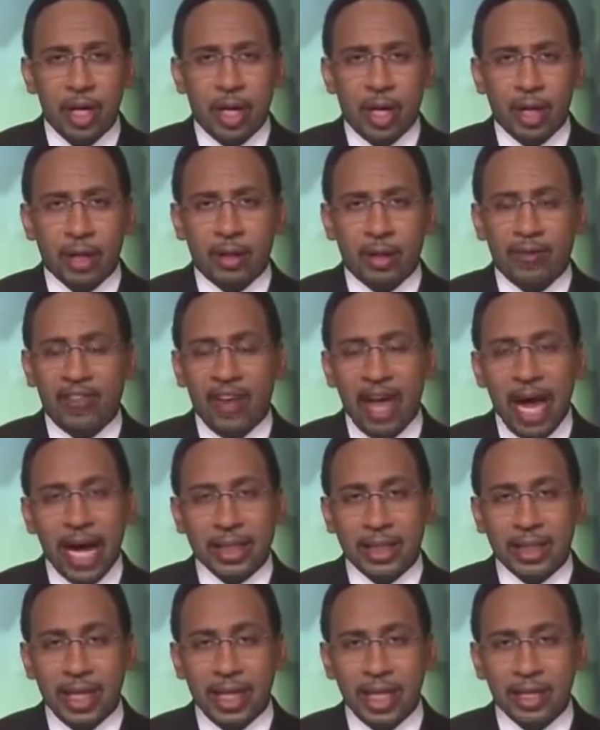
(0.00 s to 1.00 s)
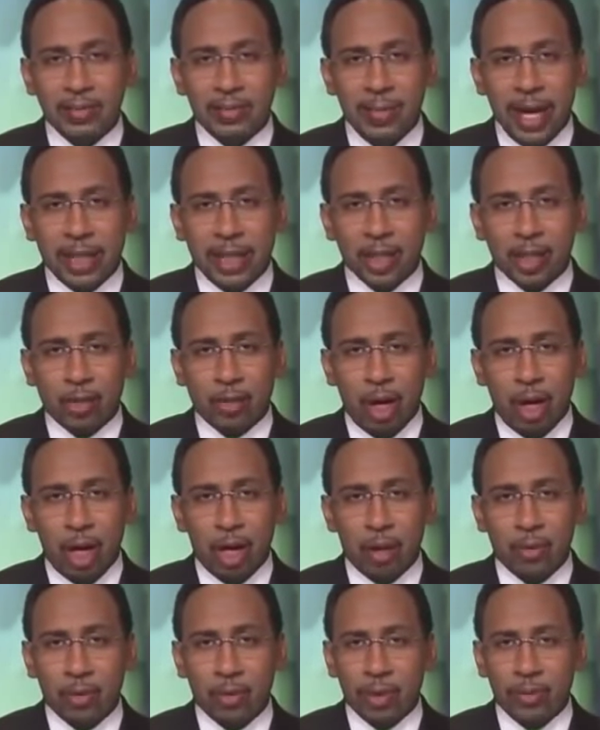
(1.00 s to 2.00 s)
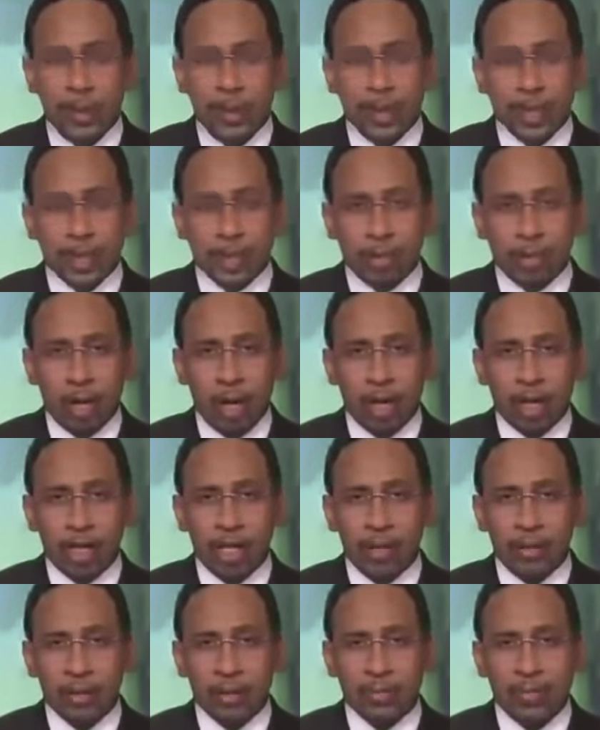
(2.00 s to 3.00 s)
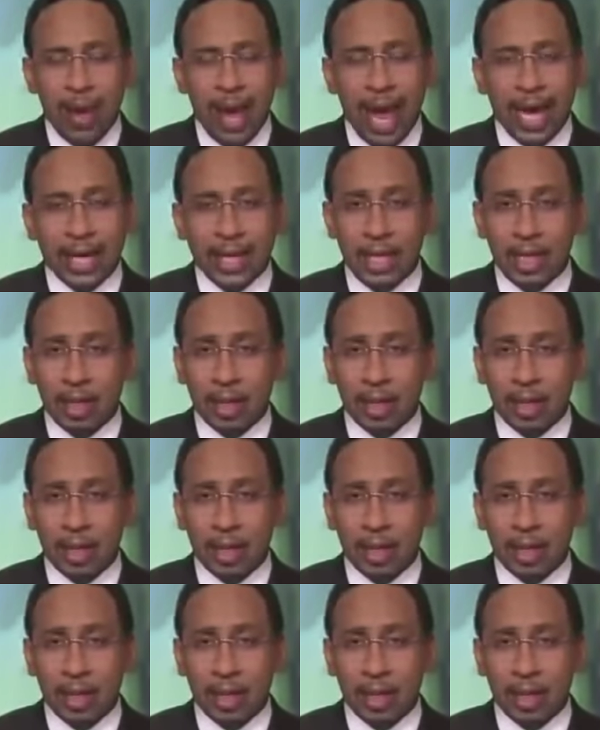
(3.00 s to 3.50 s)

Uh, the fact is, Megatron was Megatron. He was back.